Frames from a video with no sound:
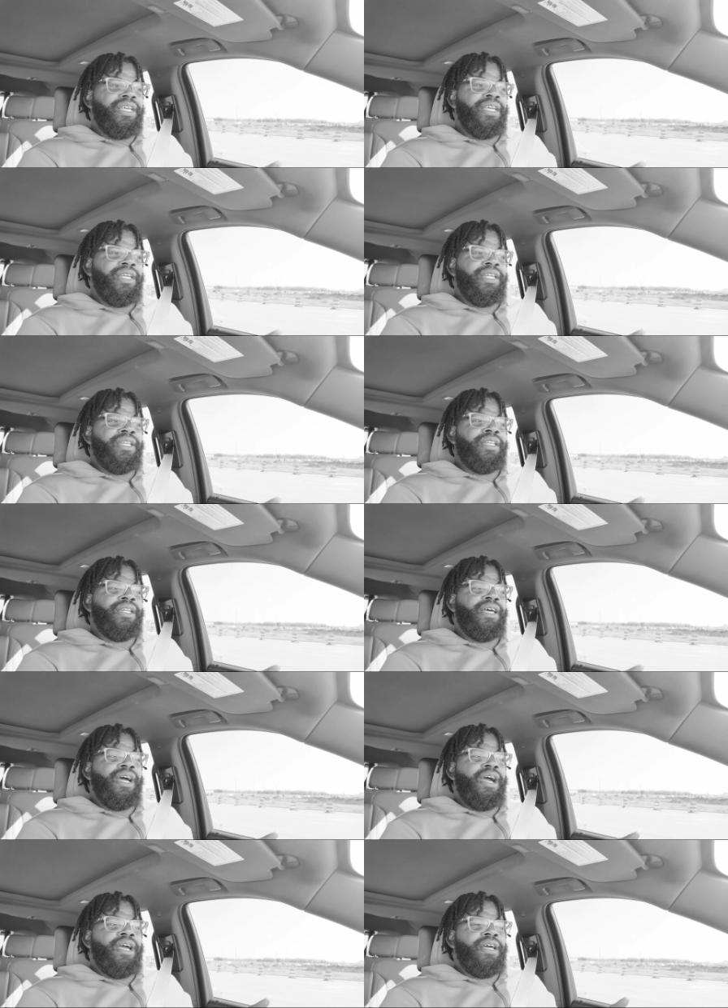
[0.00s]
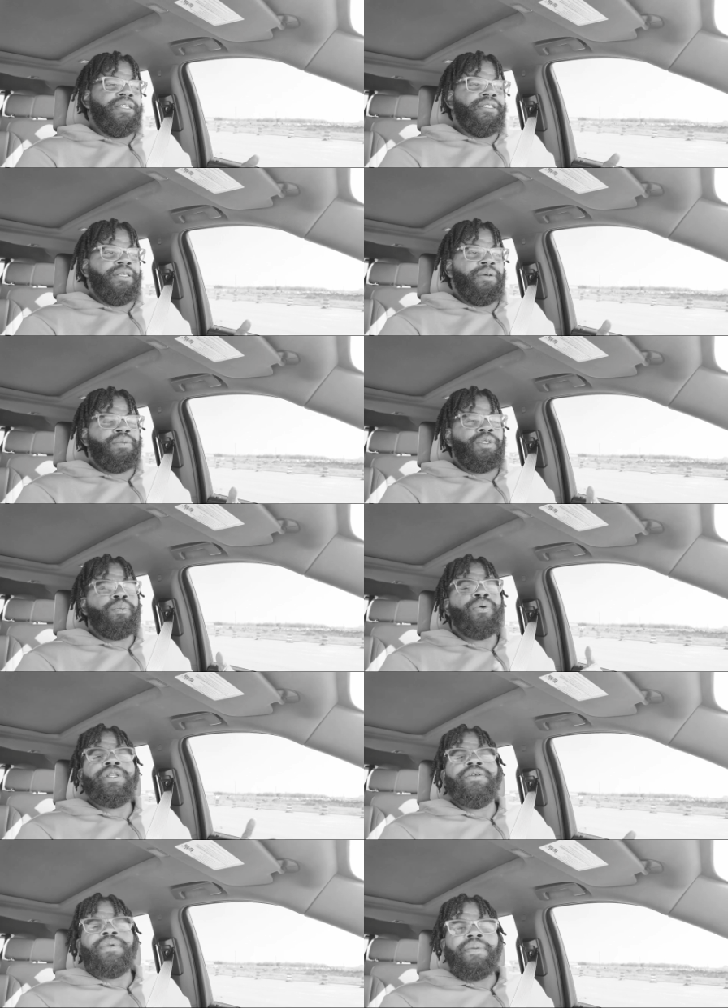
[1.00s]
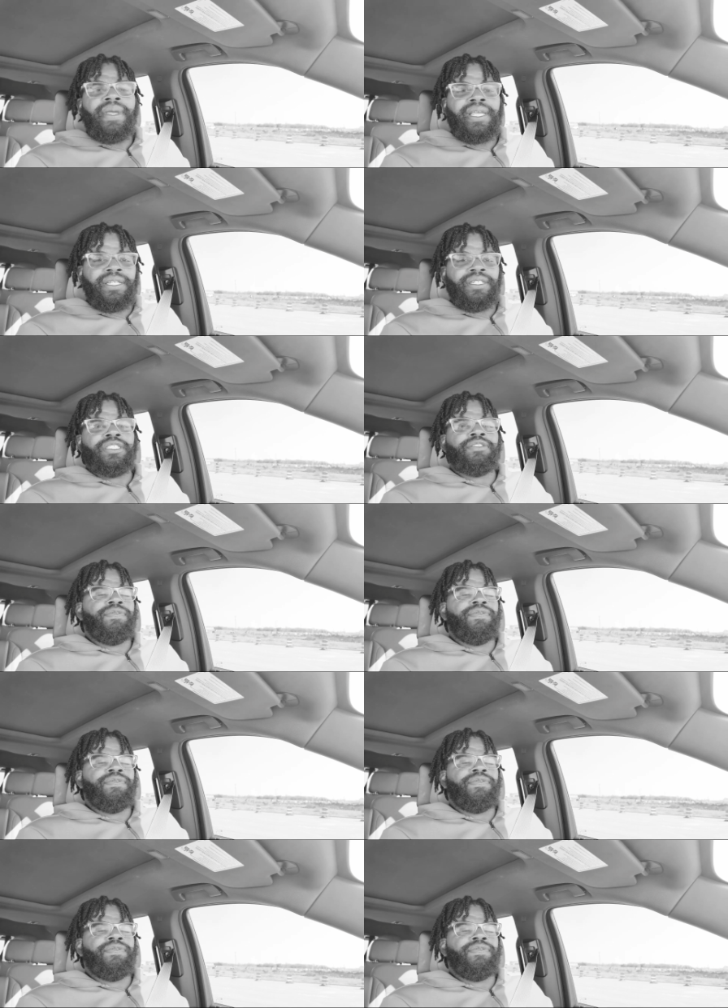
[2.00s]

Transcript: and the, the point of me making this